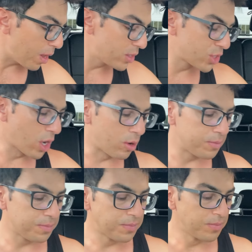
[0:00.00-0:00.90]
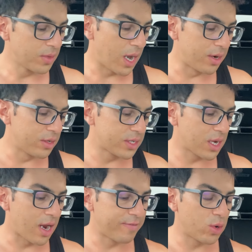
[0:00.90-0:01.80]
so i know this is
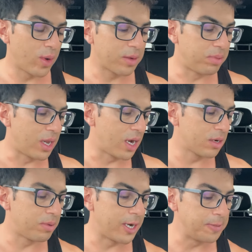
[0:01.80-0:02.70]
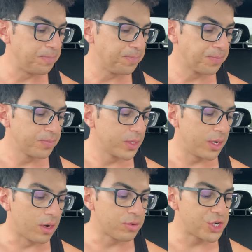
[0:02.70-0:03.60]
kind of a quick plug but
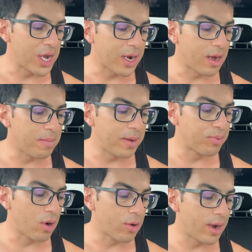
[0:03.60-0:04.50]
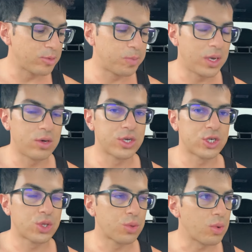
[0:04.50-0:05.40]
you know check out my programs below
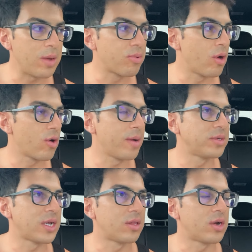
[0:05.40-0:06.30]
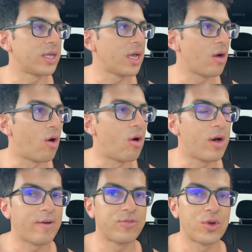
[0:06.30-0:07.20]
there's three programs down there and they all
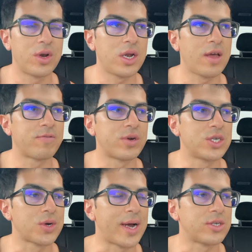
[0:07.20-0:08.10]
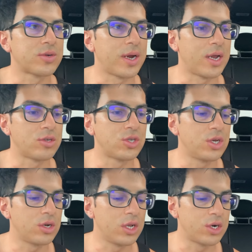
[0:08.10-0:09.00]
have 30 day free trials right now so you
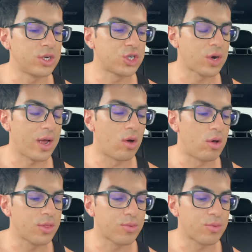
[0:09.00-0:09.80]
can literally try all